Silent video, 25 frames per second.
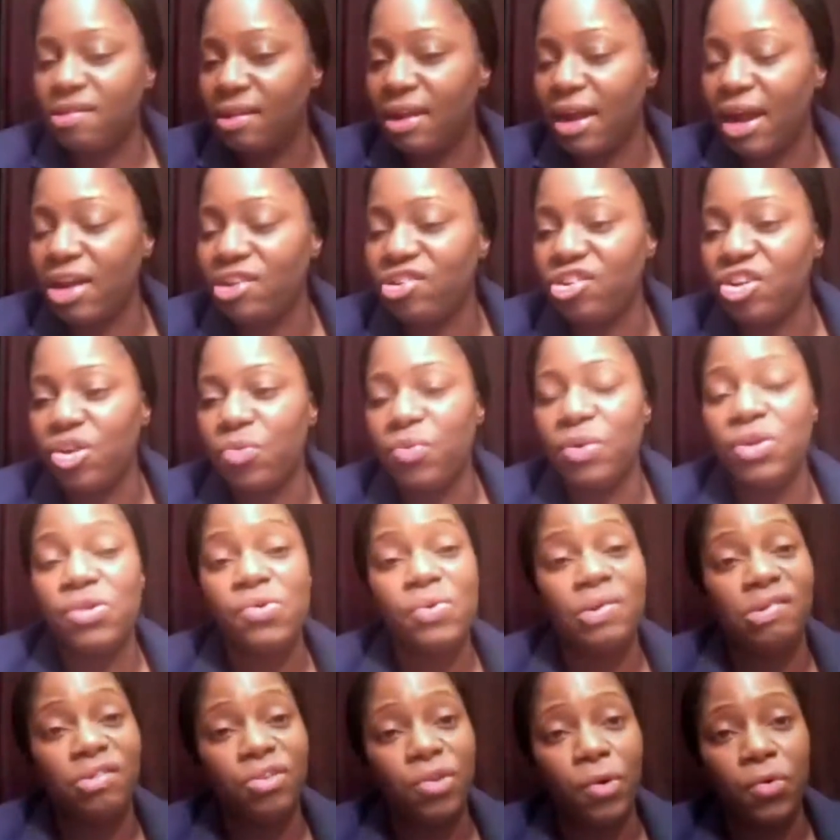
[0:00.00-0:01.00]
I shared with you
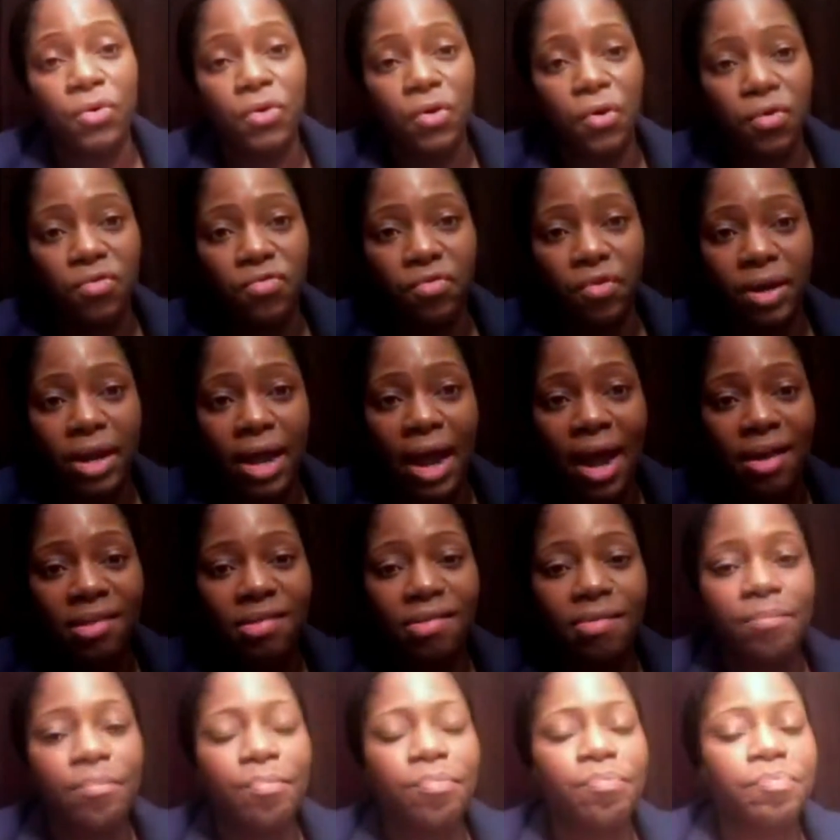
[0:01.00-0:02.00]
is don't
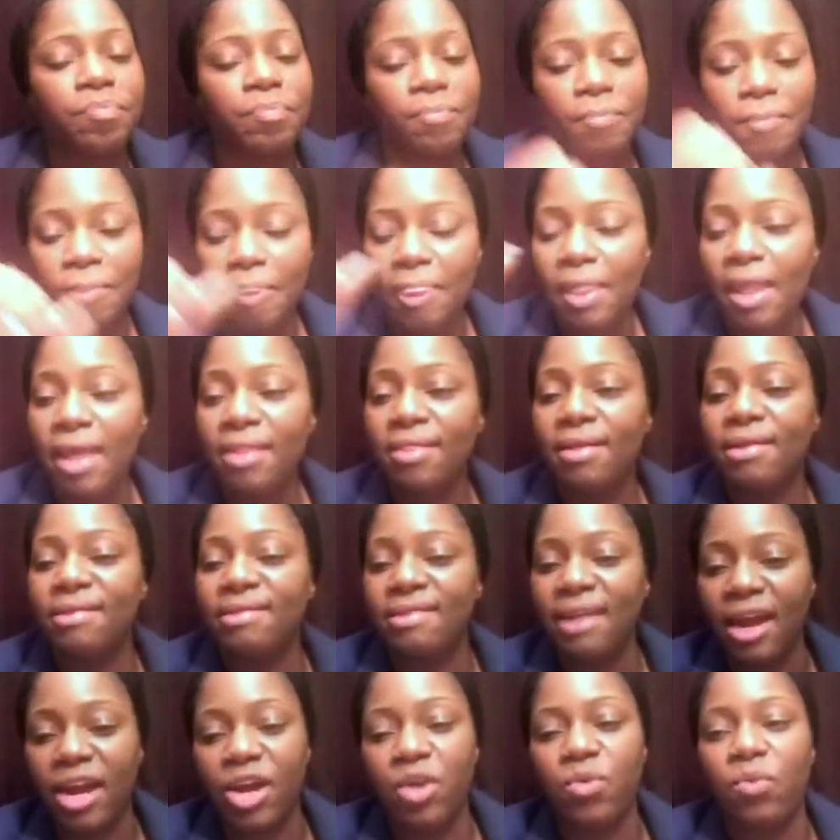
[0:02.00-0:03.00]
overreact. The
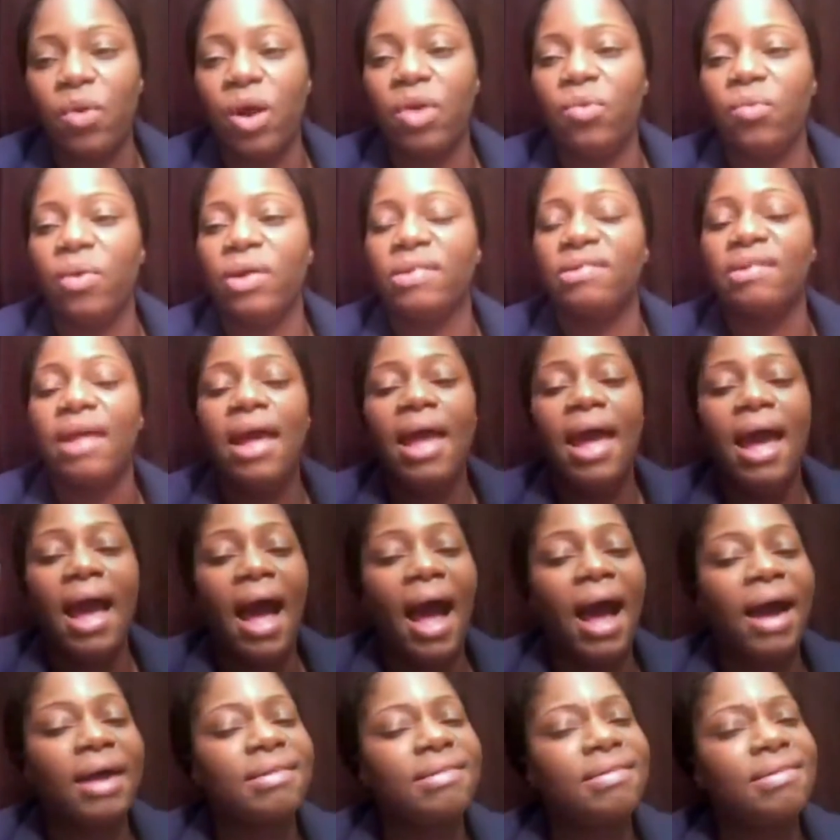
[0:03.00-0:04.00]
second one was
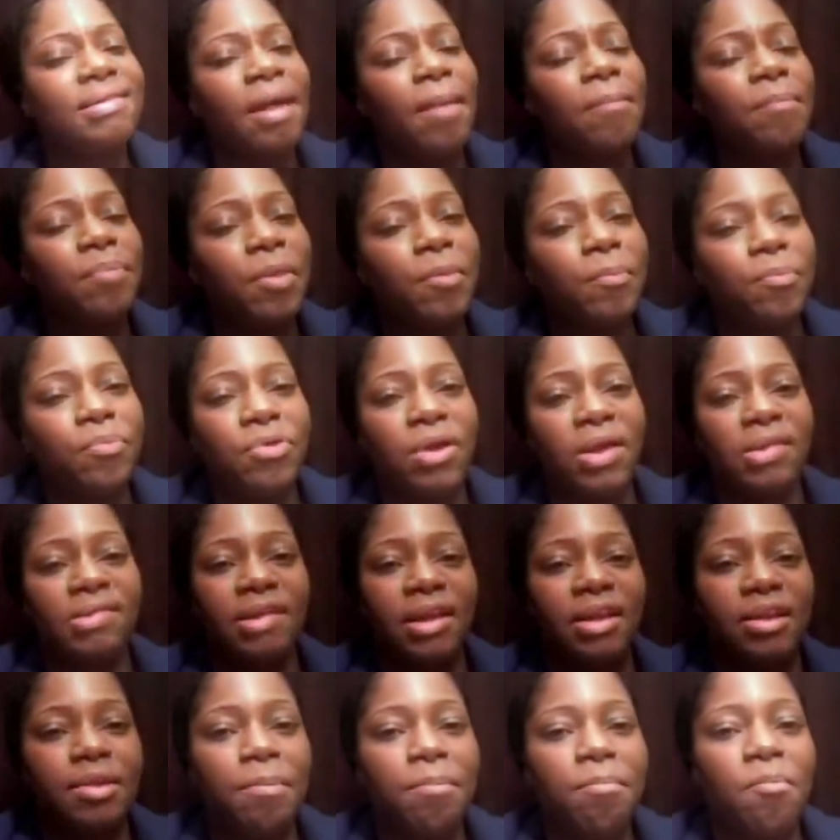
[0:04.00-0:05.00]
accept
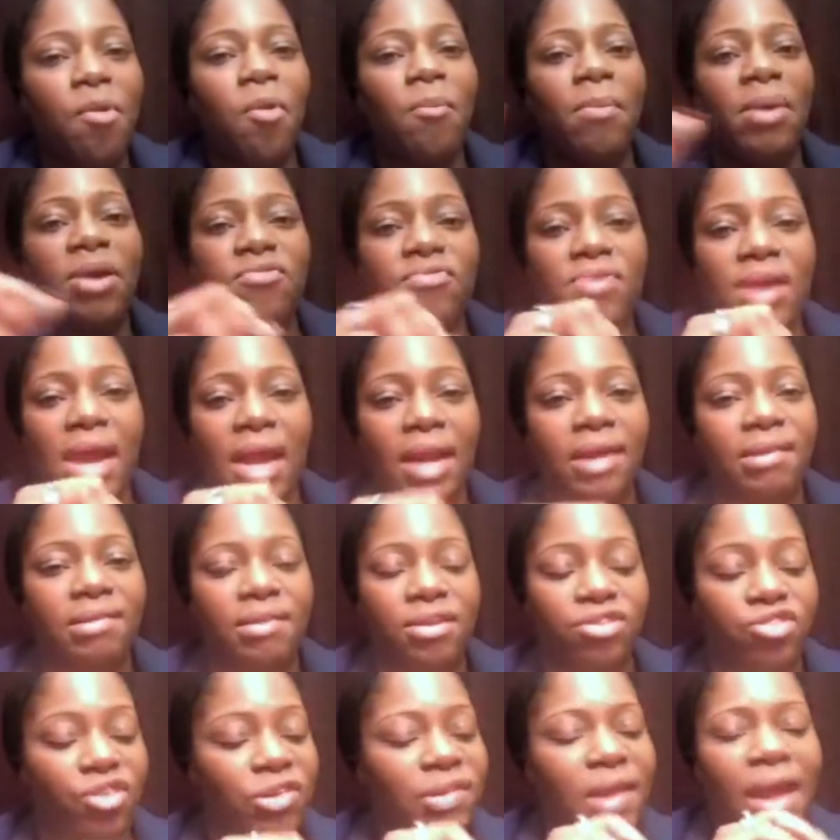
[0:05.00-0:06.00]
present moment reality.
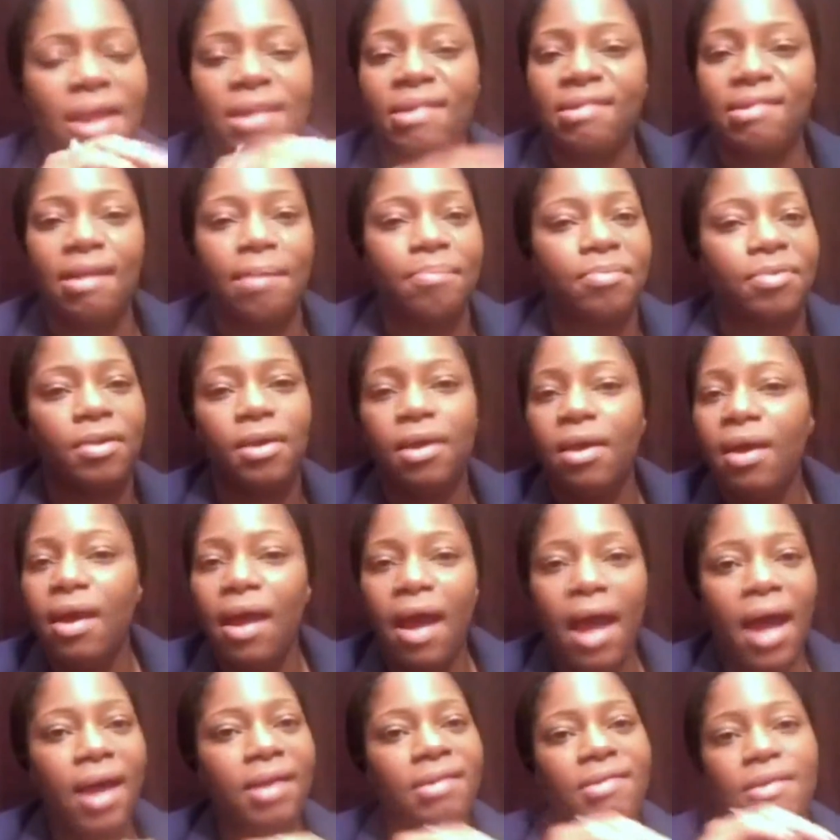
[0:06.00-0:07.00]
Just accept
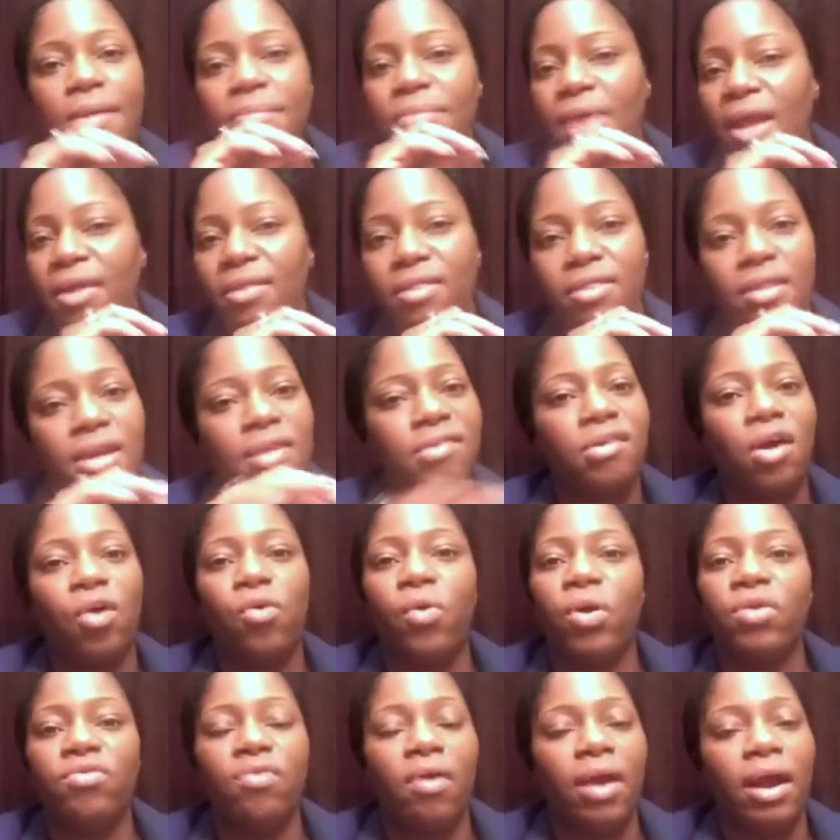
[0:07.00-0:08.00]
that things are
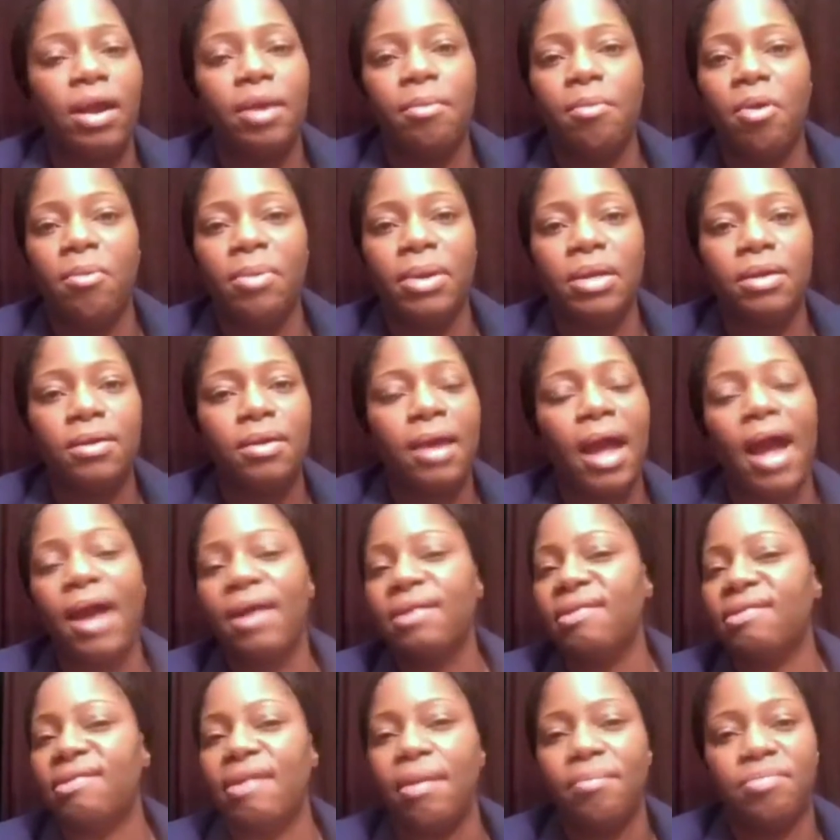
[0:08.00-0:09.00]
going wrong at the moment.
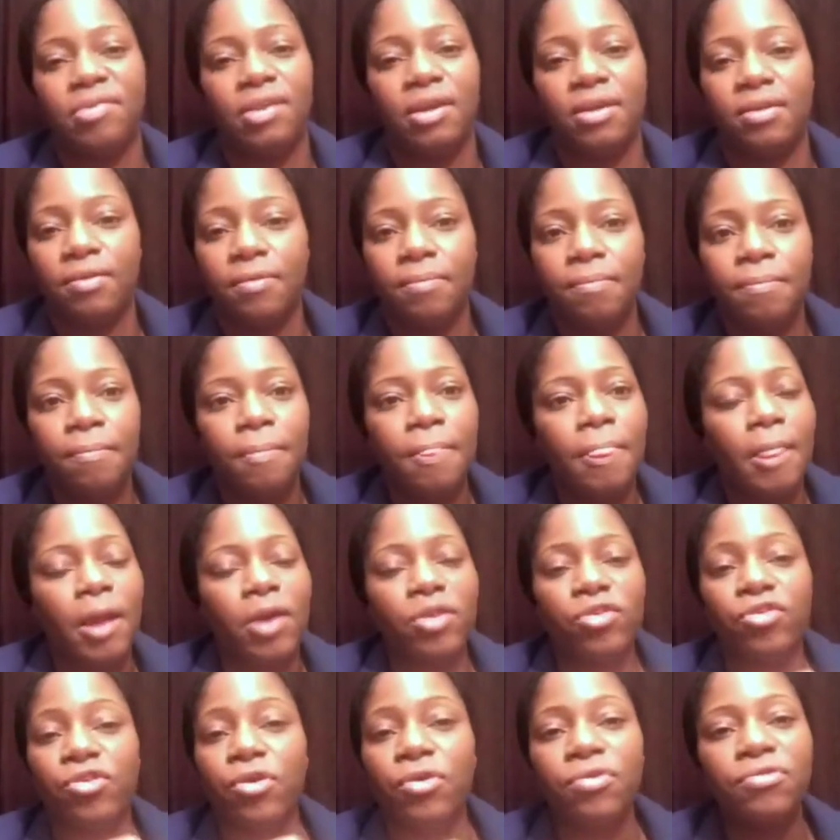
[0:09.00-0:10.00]
Accept it.
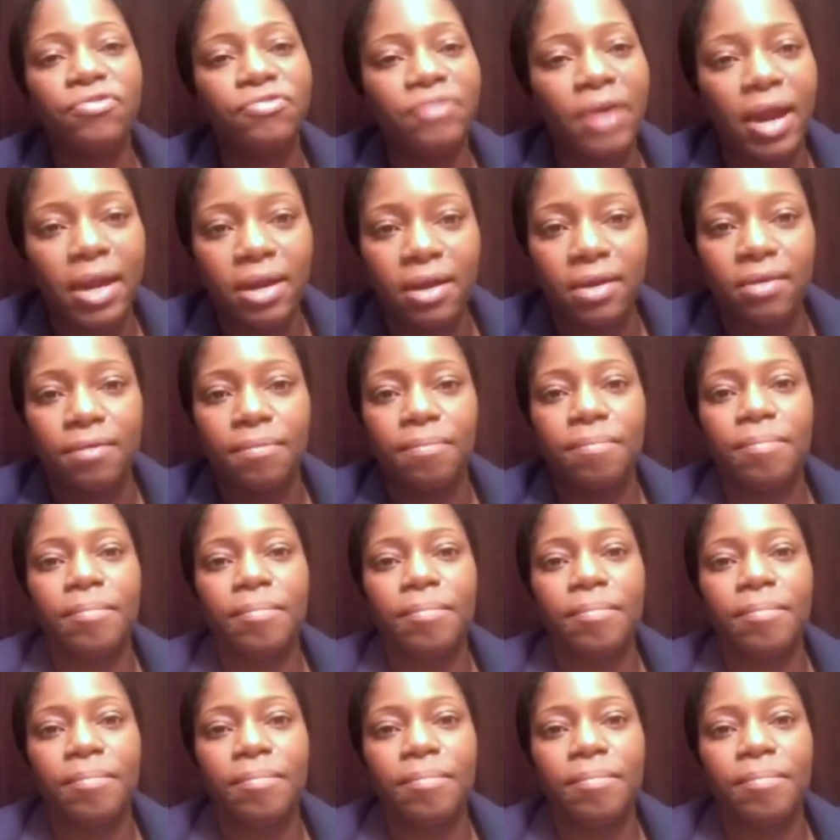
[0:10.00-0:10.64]
Don't fight it.